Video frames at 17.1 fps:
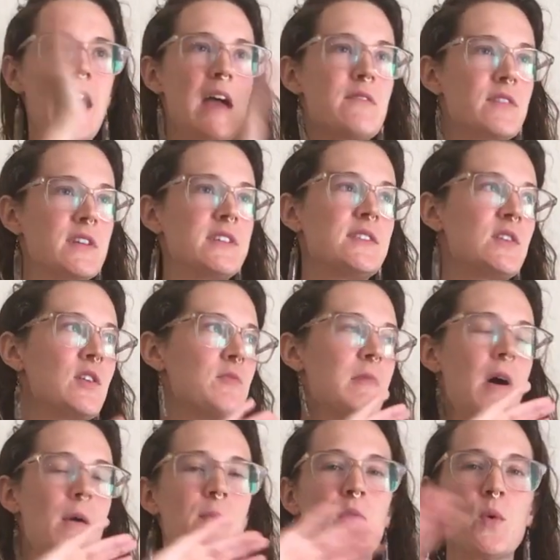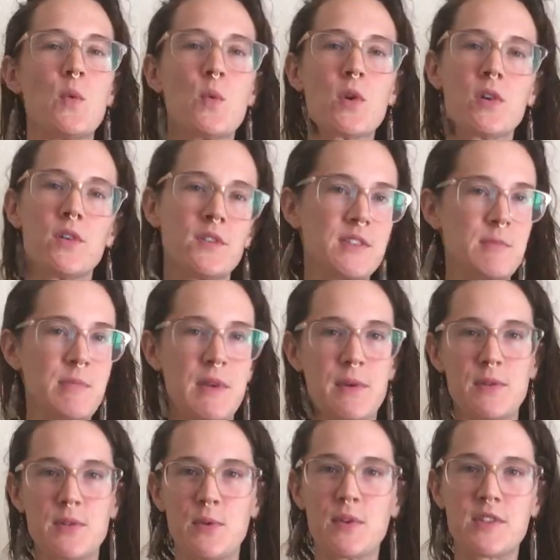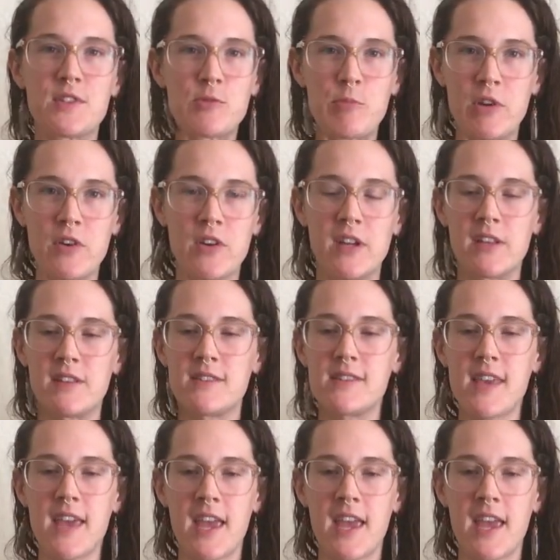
every single mom in the world to be able to experience.